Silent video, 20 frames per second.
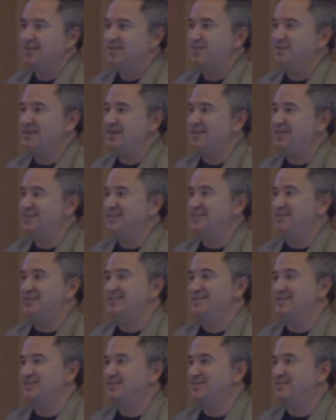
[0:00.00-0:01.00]
I mean,
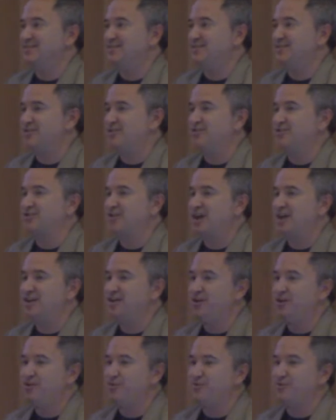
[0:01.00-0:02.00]

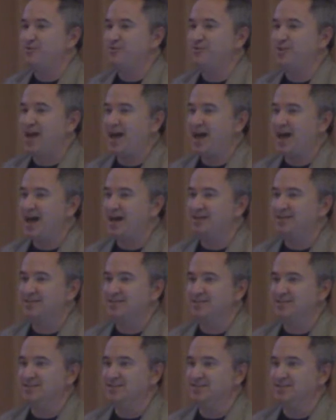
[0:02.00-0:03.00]
trying to go through that
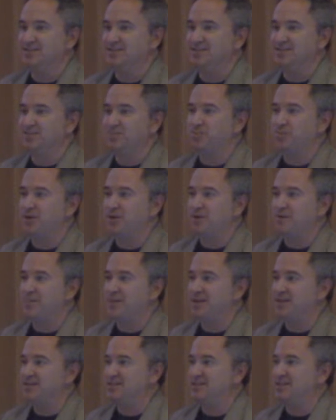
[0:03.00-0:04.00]
is pretty
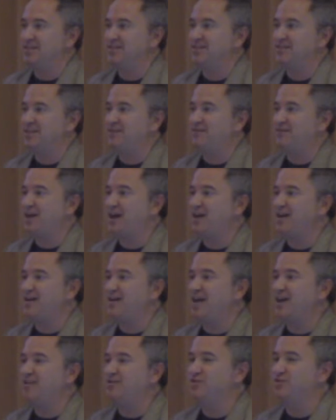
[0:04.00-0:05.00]
amazing. They've got
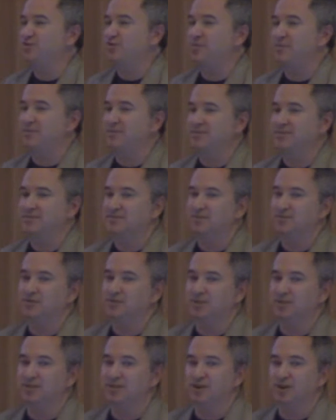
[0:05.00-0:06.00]
it down to an
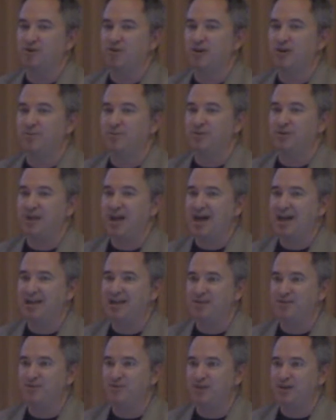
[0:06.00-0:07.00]
incredible
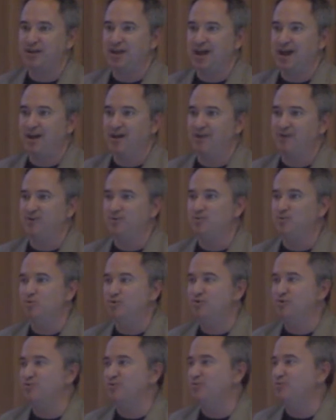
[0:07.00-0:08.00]
93 now.
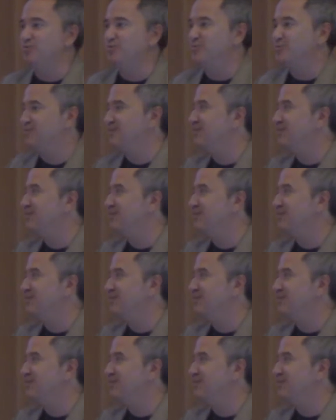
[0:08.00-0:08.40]
Woo-hoo.